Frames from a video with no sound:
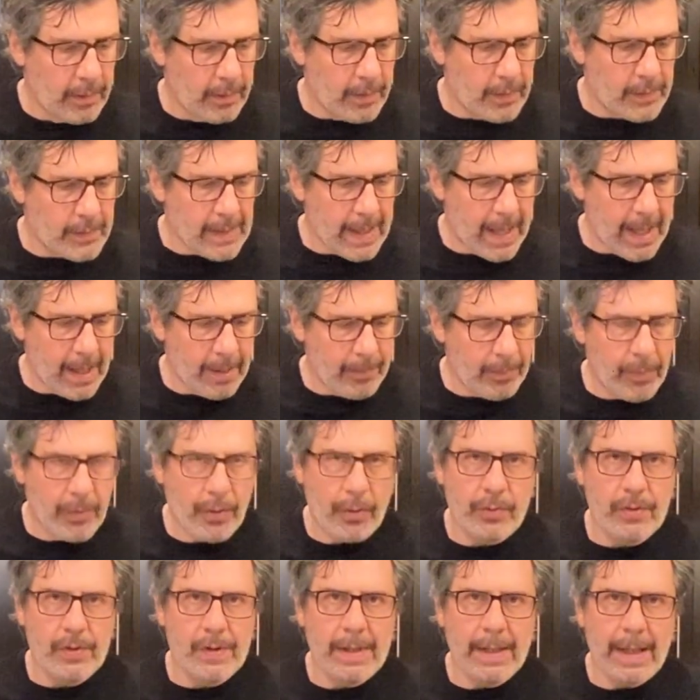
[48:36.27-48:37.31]
The time,
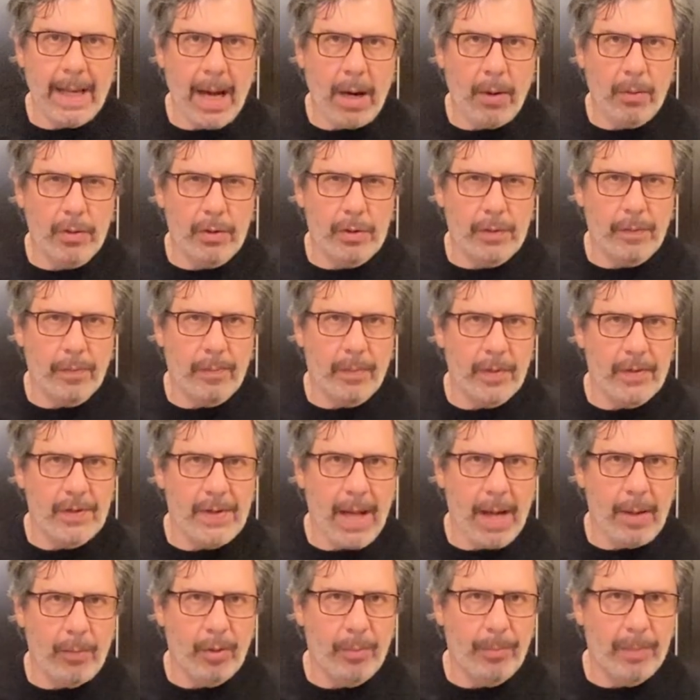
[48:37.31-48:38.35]
13 hours from the
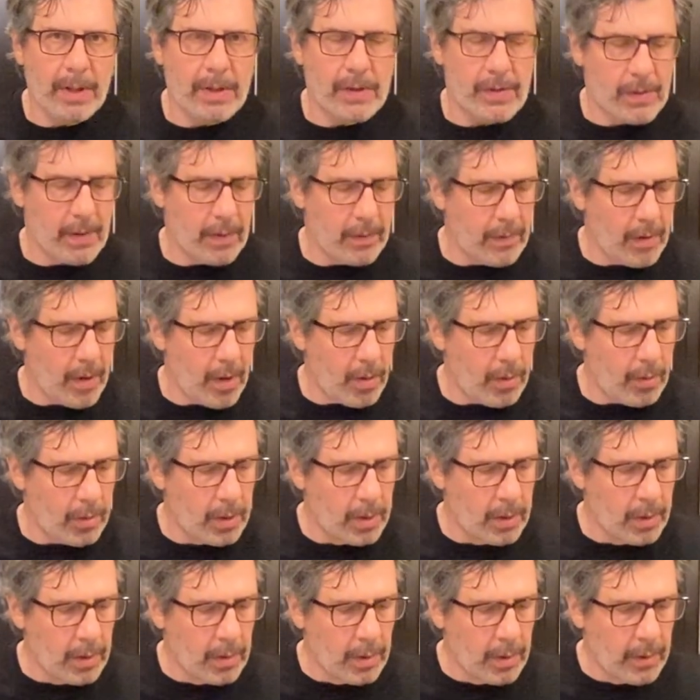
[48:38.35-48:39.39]
time we mixed the dough.
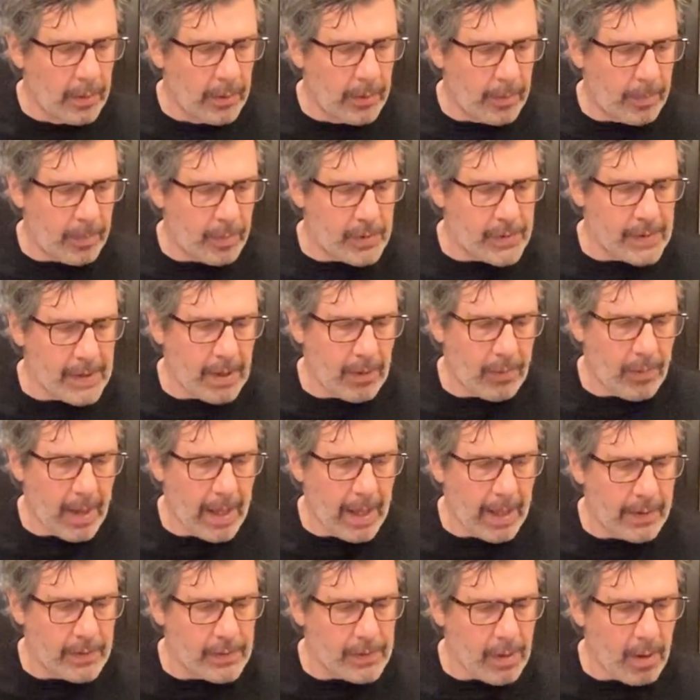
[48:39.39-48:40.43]
The percent
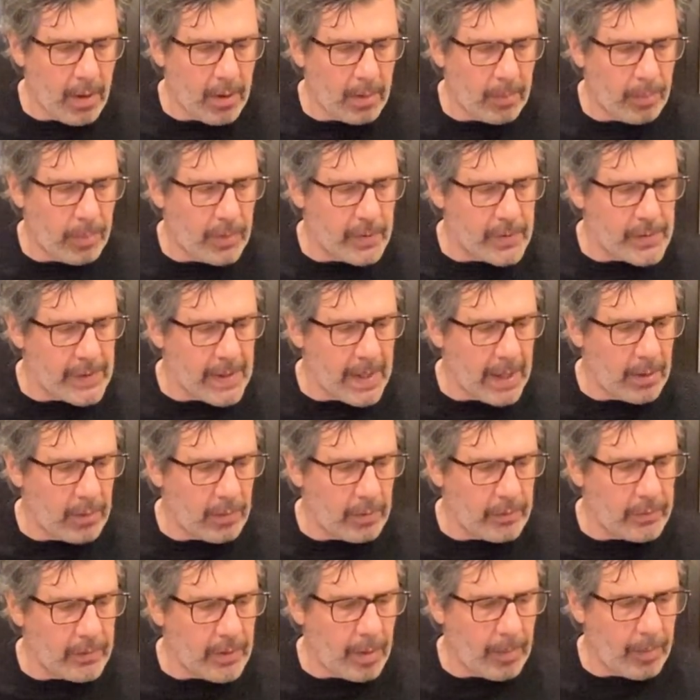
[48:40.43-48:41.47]
rise, 100%
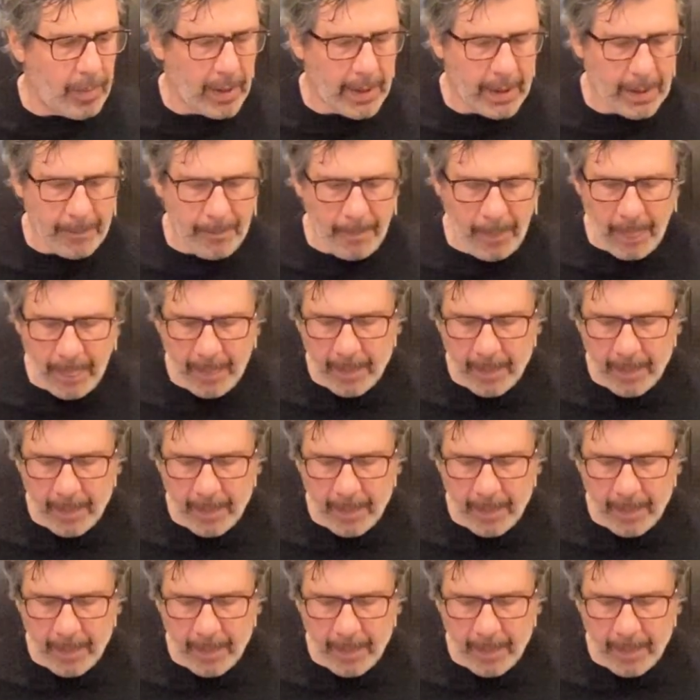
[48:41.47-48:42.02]
or doubling.